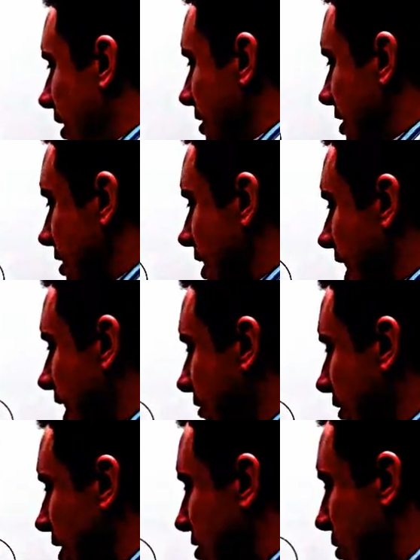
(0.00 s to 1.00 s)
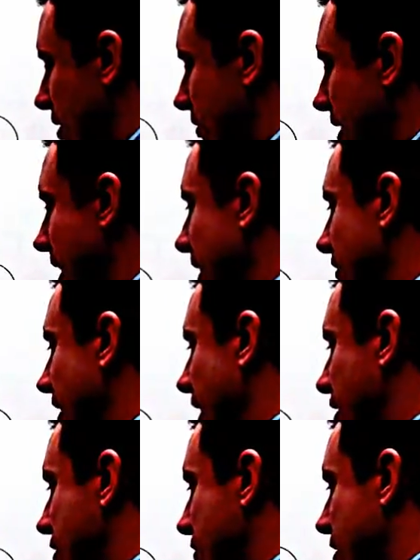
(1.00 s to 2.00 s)
to natively sort of take
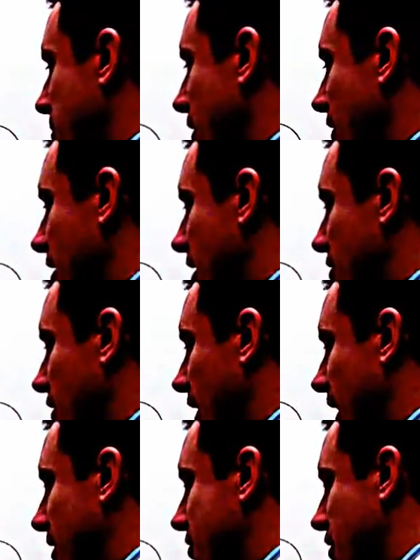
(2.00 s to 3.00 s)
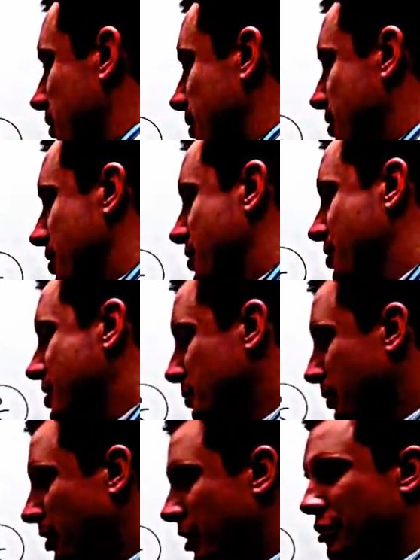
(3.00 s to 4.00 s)
advantage of some of the underlying services or some
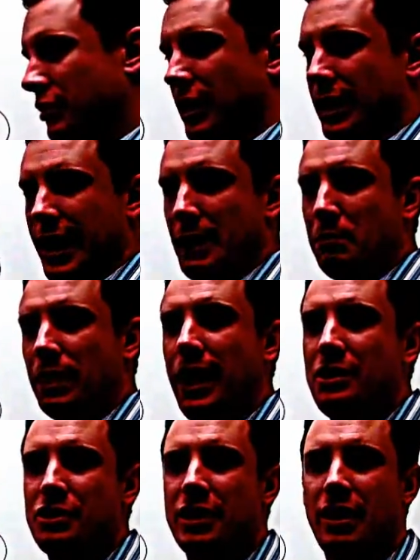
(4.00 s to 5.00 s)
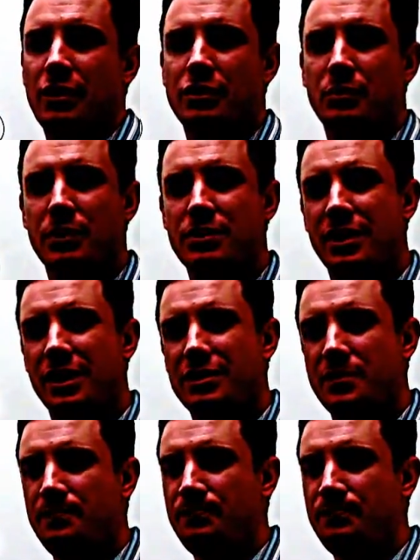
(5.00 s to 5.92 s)
of the underlying application characteristics.